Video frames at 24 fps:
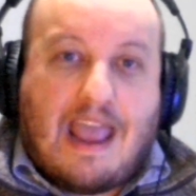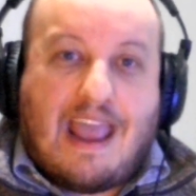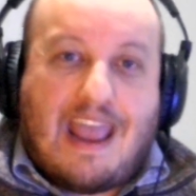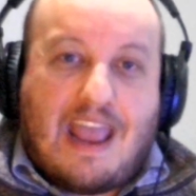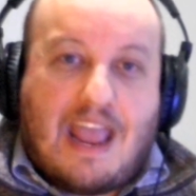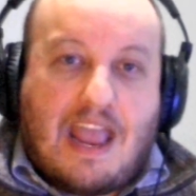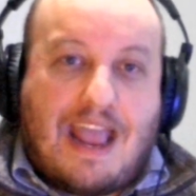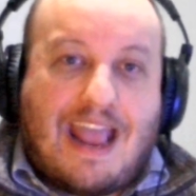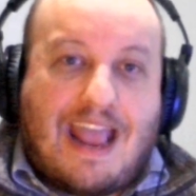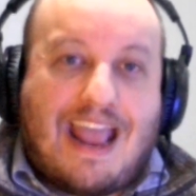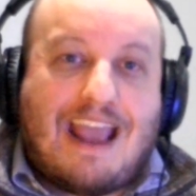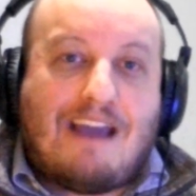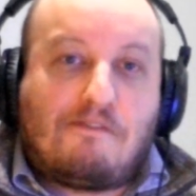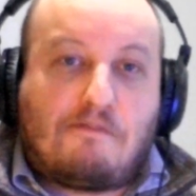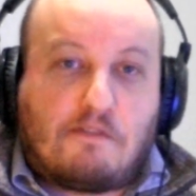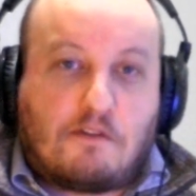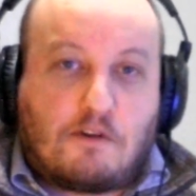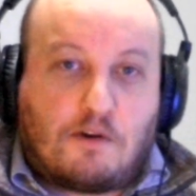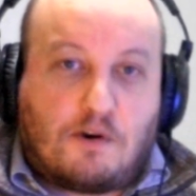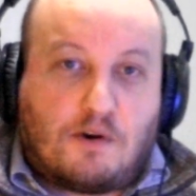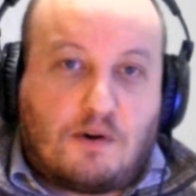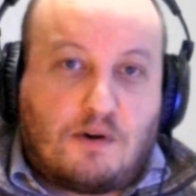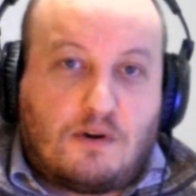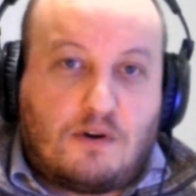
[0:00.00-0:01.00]

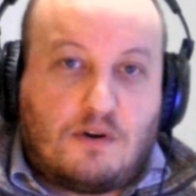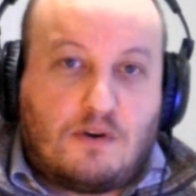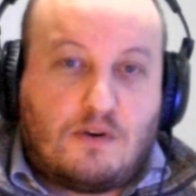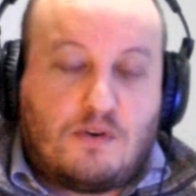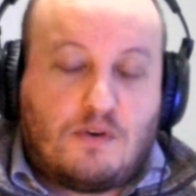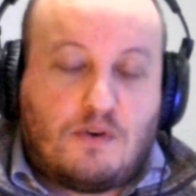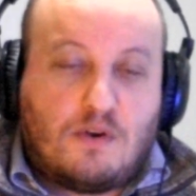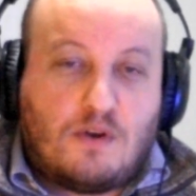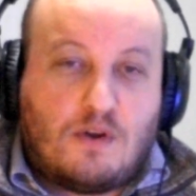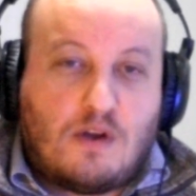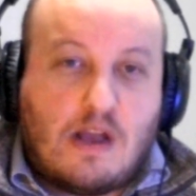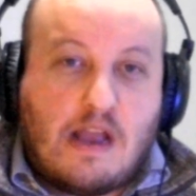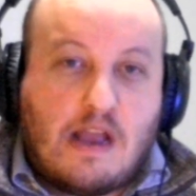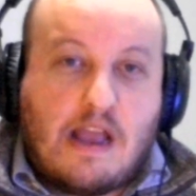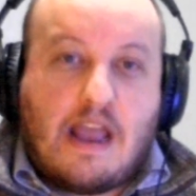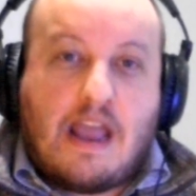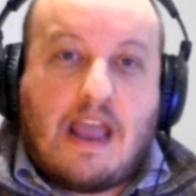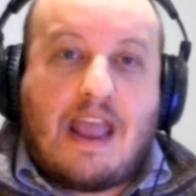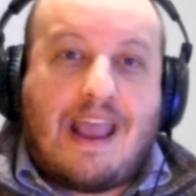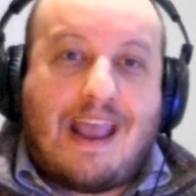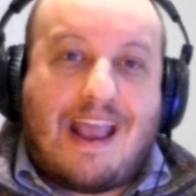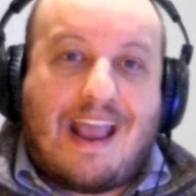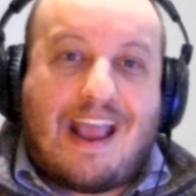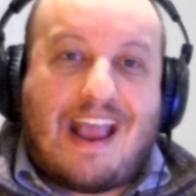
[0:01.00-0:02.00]
ever,
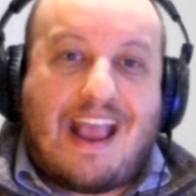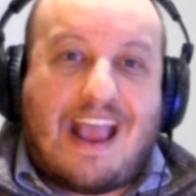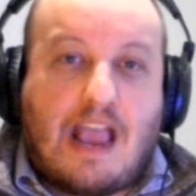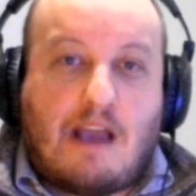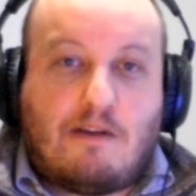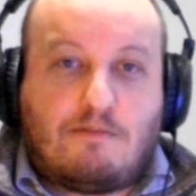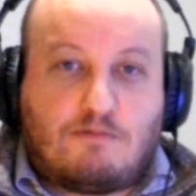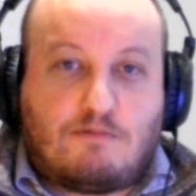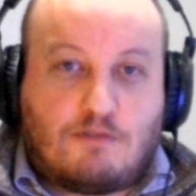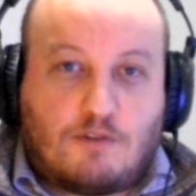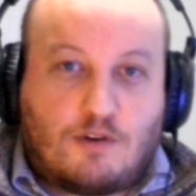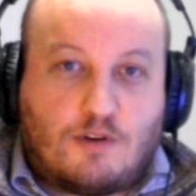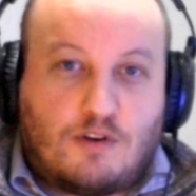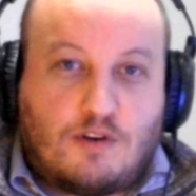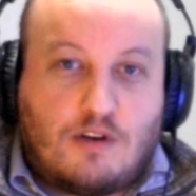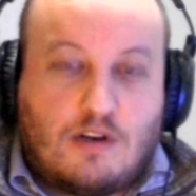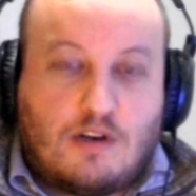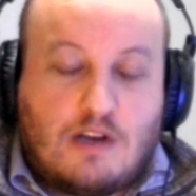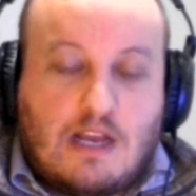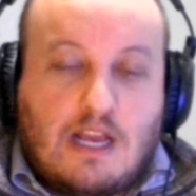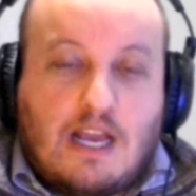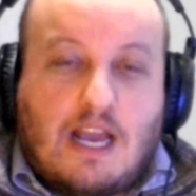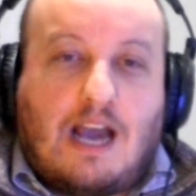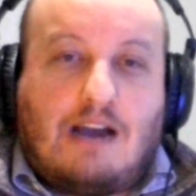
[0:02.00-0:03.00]
ever
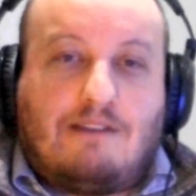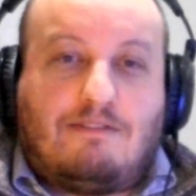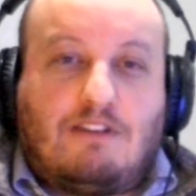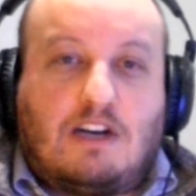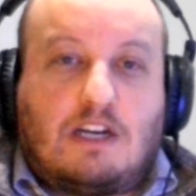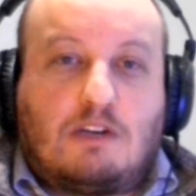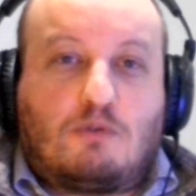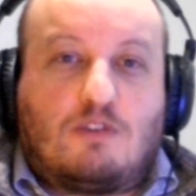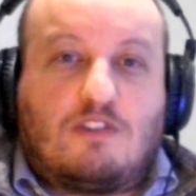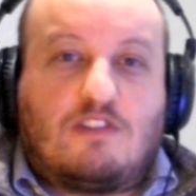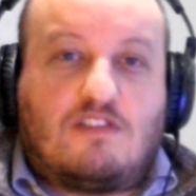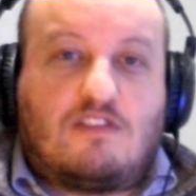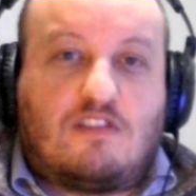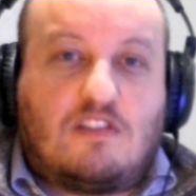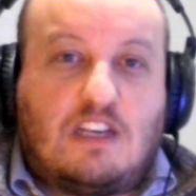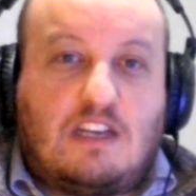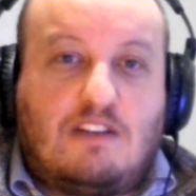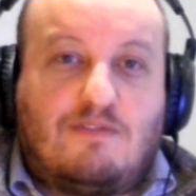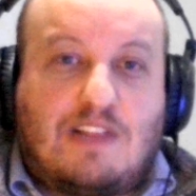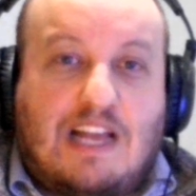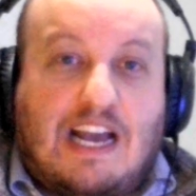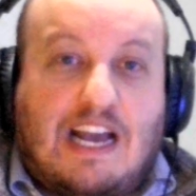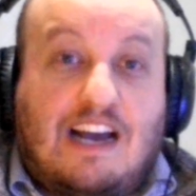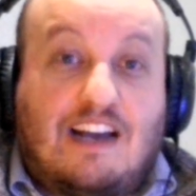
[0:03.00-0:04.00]
have I
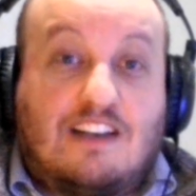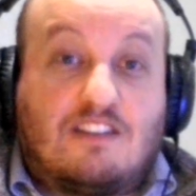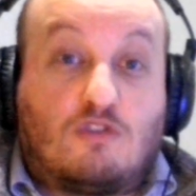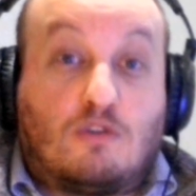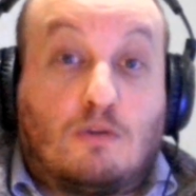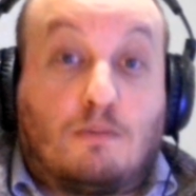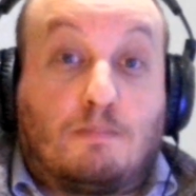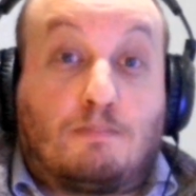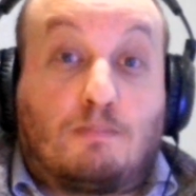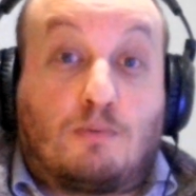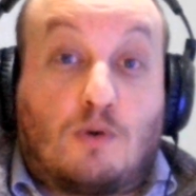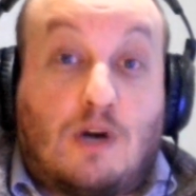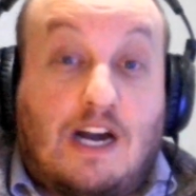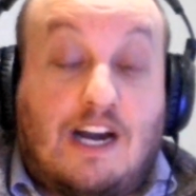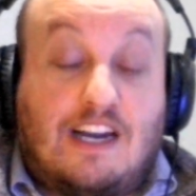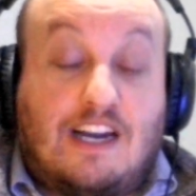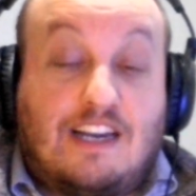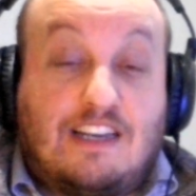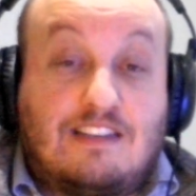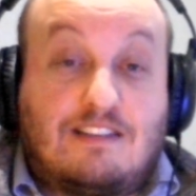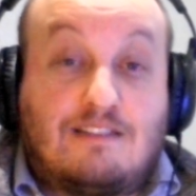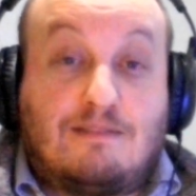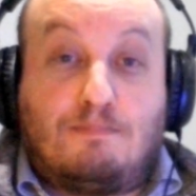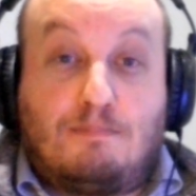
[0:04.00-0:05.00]
received a
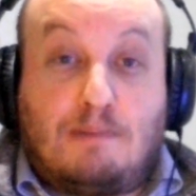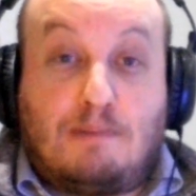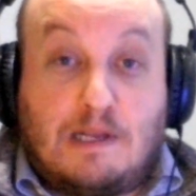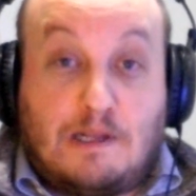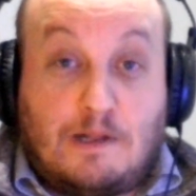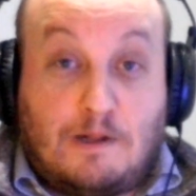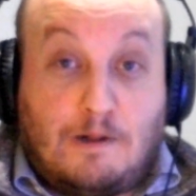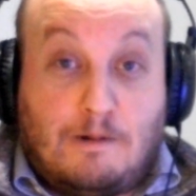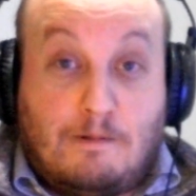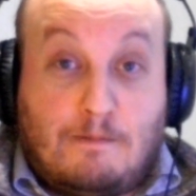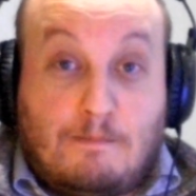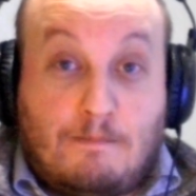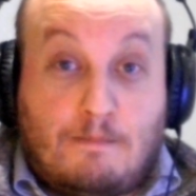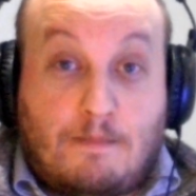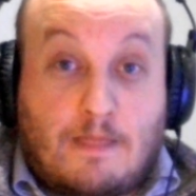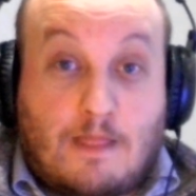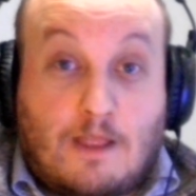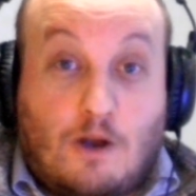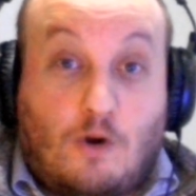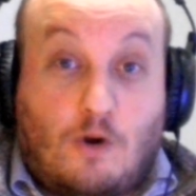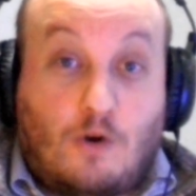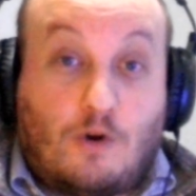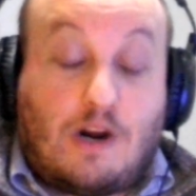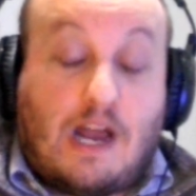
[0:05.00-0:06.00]
surprise bill
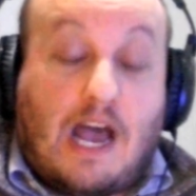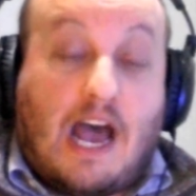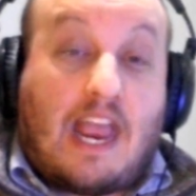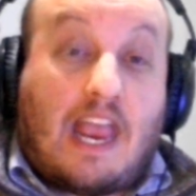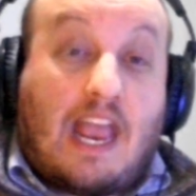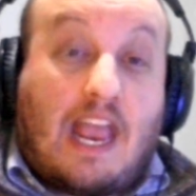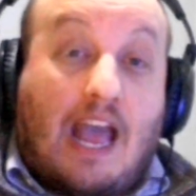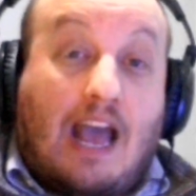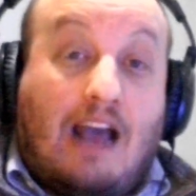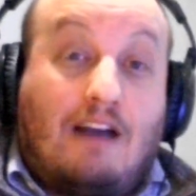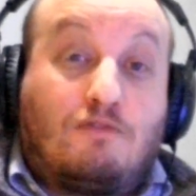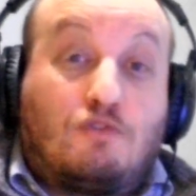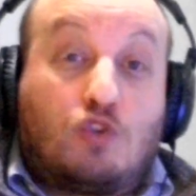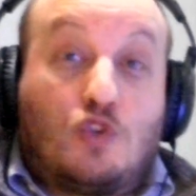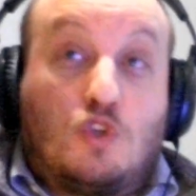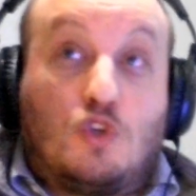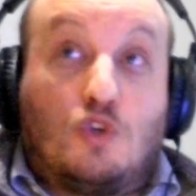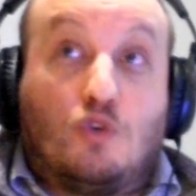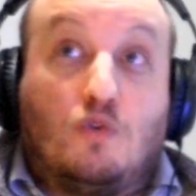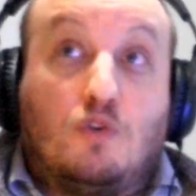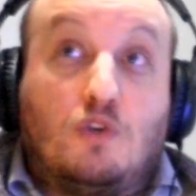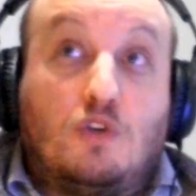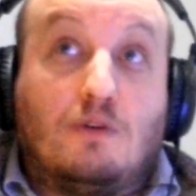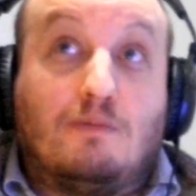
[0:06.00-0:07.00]
or I have
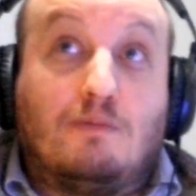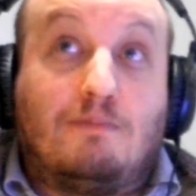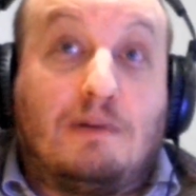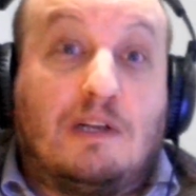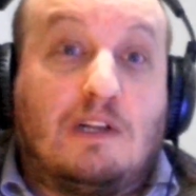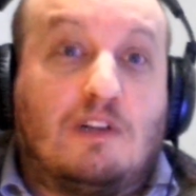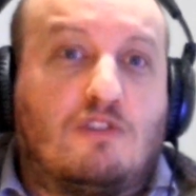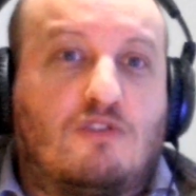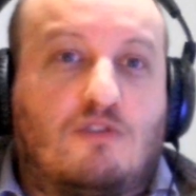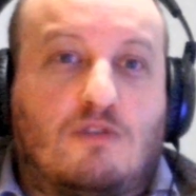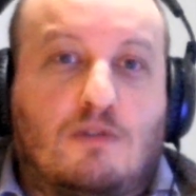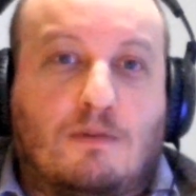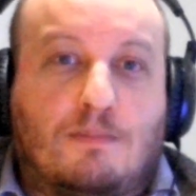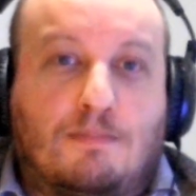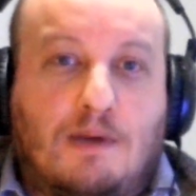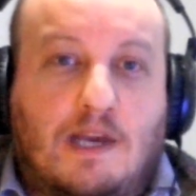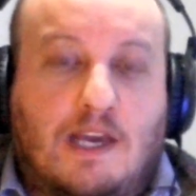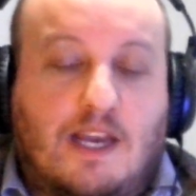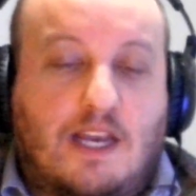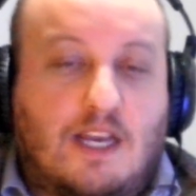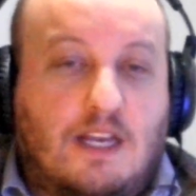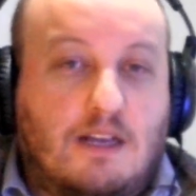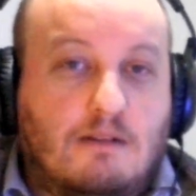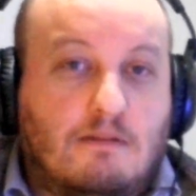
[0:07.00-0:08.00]
2 new bills to
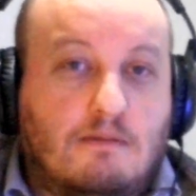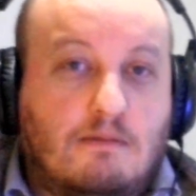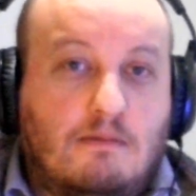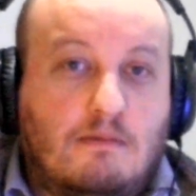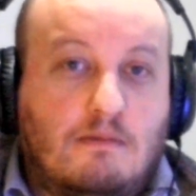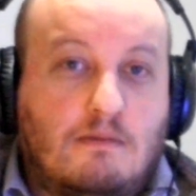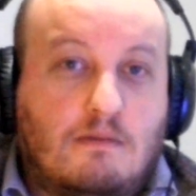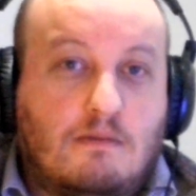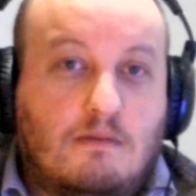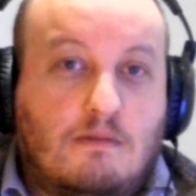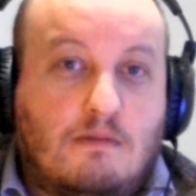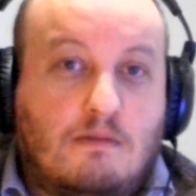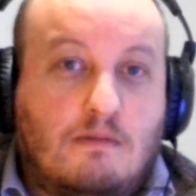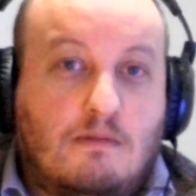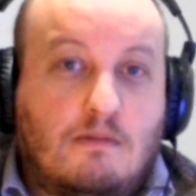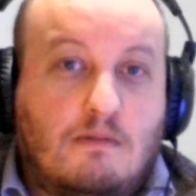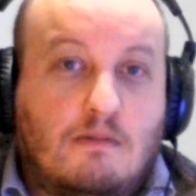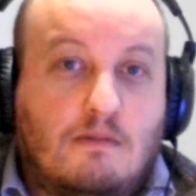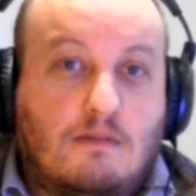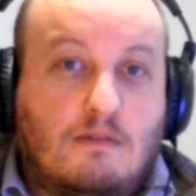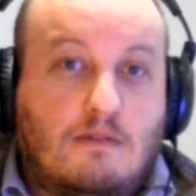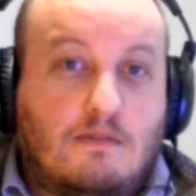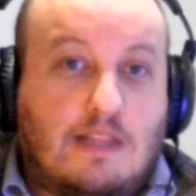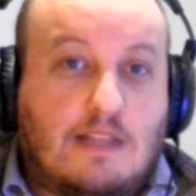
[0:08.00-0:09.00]
pay.
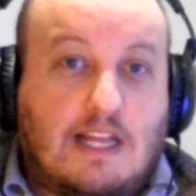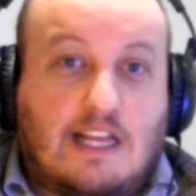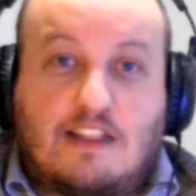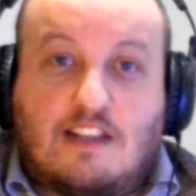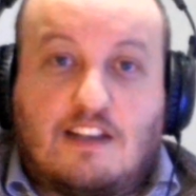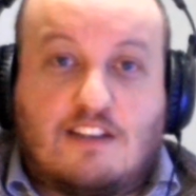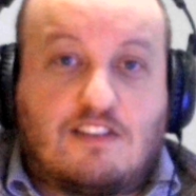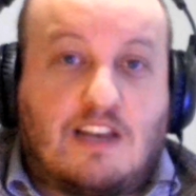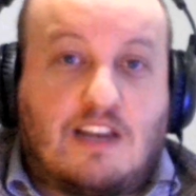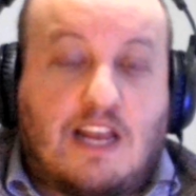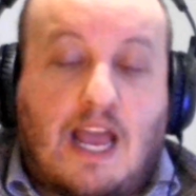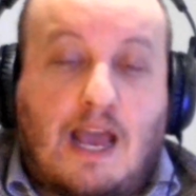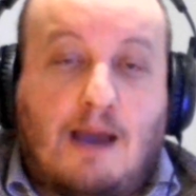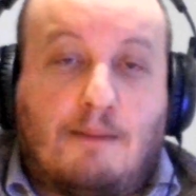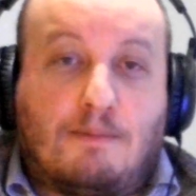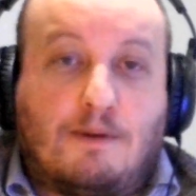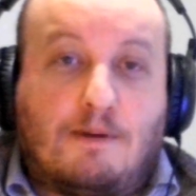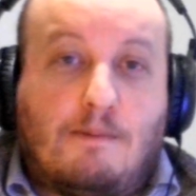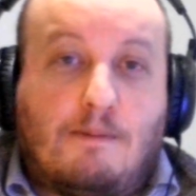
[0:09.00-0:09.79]
That doesn't happen.